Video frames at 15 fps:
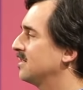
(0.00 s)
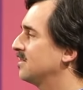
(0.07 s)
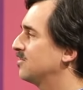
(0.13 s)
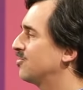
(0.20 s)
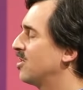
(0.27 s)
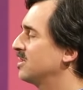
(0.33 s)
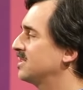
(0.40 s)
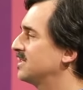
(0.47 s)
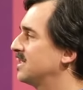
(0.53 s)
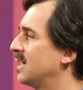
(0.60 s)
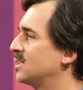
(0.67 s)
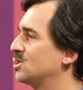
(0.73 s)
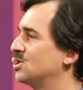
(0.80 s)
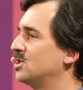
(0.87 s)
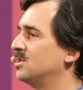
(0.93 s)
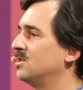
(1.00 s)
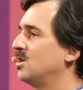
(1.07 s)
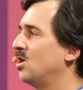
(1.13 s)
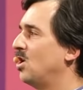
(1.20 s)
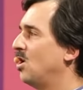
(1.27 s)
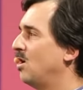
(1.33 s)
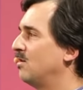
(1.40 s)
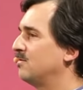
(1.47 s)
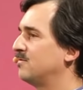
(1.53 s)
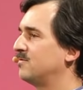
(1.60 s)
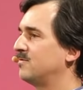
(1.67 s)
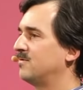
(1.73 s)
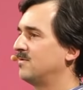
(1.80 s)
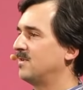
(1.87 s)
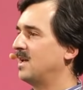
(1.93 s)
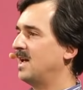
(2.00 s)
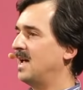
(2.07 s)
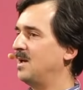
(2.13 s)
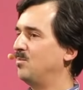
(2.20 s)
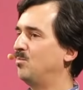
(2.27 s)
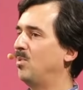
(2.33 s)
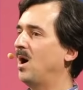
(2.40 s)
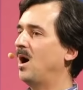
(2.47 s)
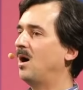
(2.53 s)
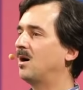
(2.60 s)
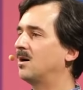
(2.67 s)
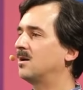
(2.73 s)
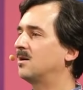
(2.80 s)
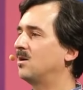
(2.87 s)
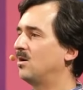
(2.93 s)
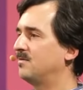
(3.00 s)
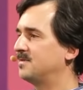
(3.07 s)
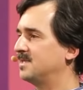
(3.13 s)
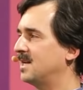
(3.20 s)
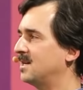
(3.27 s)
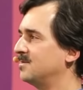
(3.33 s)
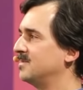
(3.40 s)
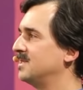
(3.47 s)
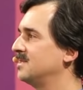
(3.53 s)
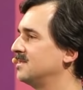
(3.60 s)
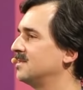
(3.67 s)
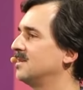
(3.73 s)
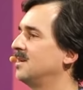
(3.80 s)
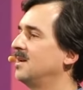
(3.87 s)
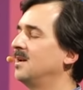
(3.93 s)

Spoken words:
cross-section of a bar of sediment